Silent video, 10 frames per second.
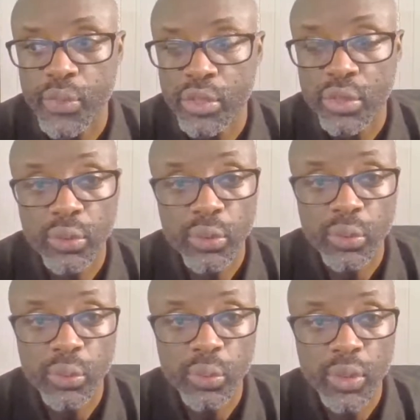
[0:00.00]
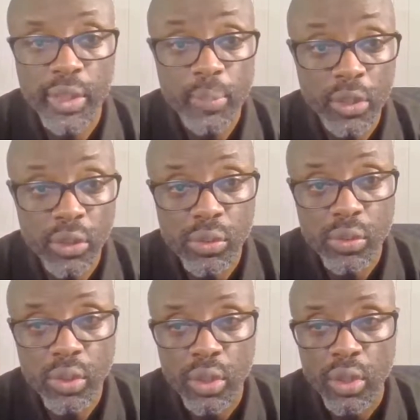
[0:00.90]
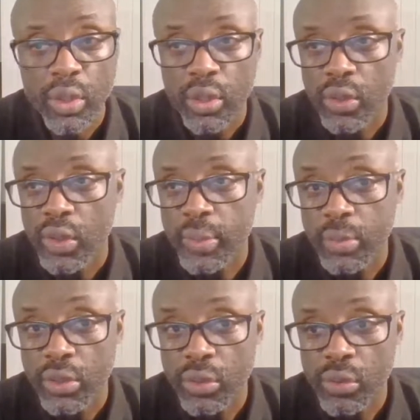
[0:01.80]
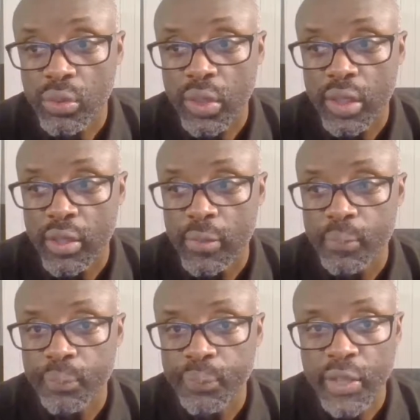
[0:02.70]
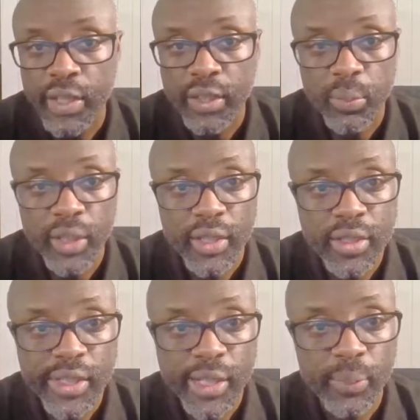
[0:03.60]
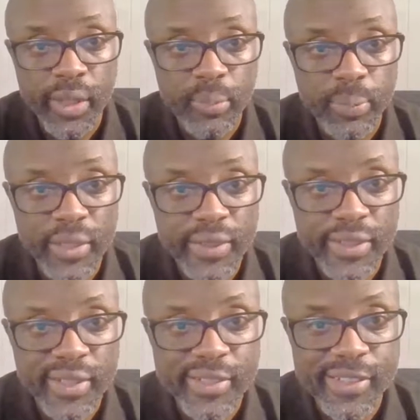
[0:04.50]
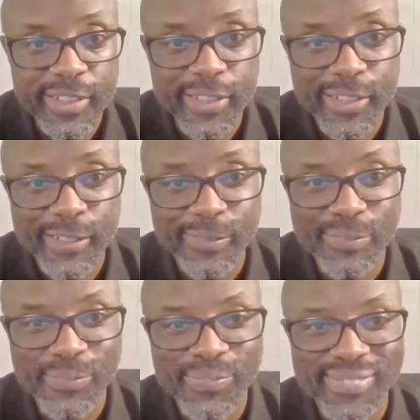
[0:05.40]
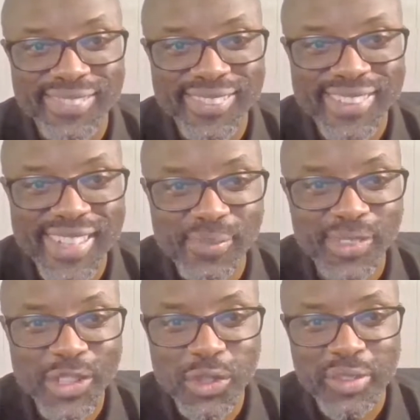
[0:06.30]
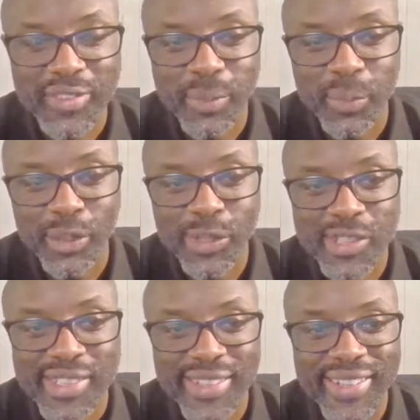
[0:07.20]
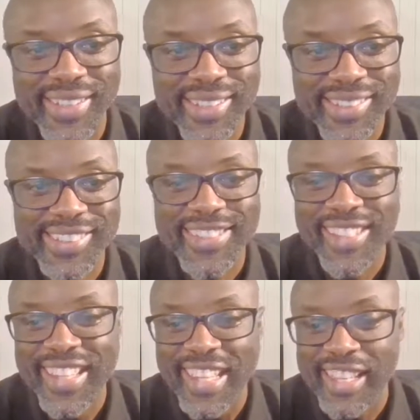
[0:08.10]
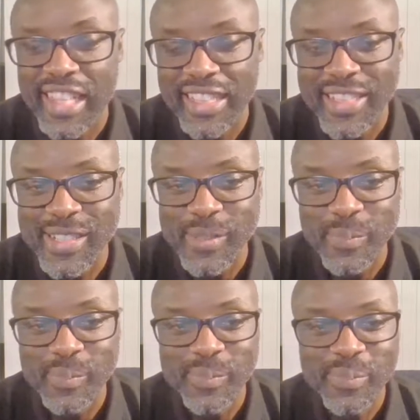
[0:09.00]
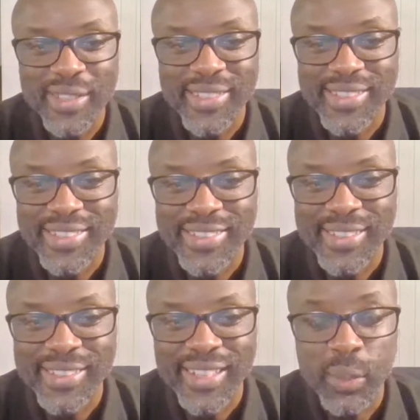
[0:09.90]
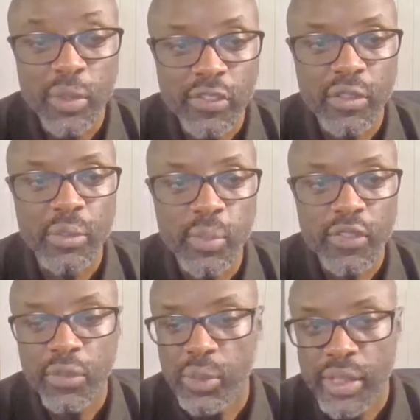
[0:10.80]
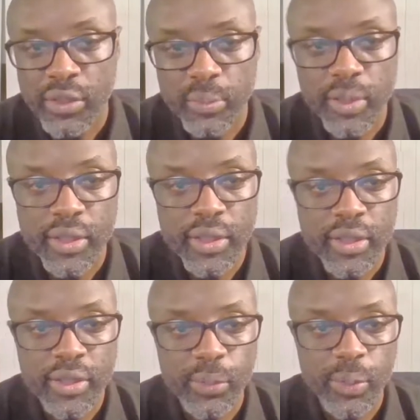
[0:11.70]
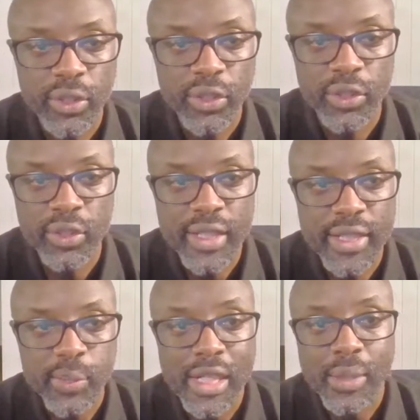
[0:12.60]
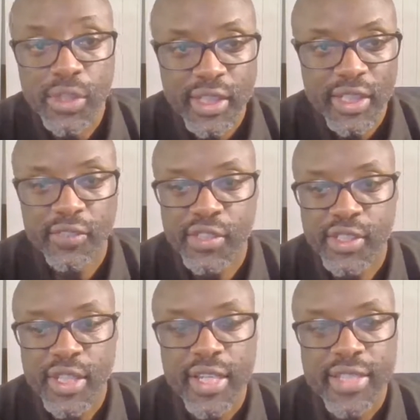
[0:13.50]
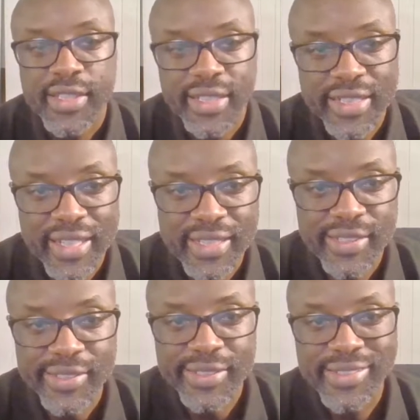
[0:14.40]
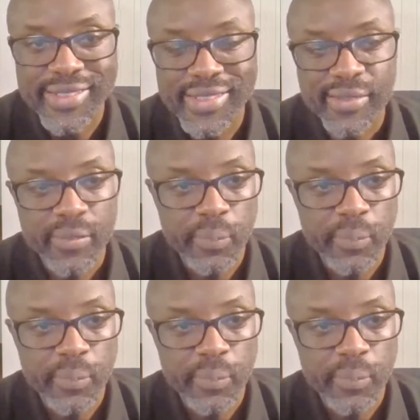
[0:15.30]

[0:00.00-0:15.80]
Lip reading: So let me know. Let me know, and we can see how we can plan that. I'm not sure if they will all say yes. However, if you'd like to meet, we call ourselves Zanhesians.